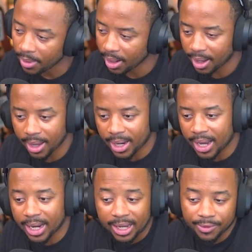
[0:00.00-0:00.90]
And
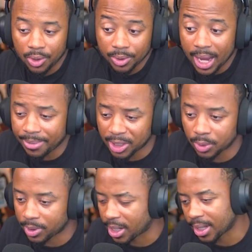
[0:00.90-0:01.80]
it gives you those options,
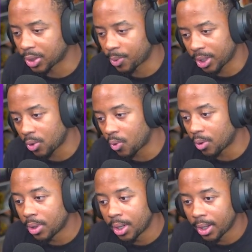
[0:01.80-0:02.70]
which I think is really
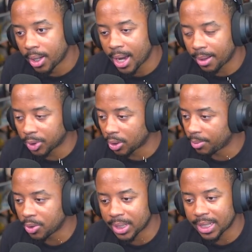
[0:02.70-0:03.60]
cool. So the
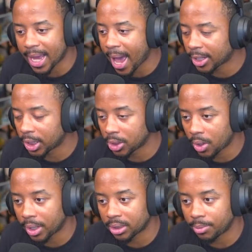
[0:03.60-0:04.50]
music, the action is
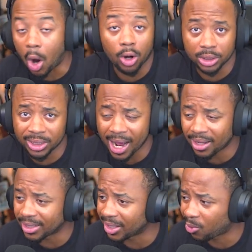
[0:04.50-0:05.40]
awesome. The art
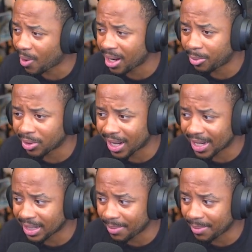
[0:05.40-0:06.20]
style is incredible, guys.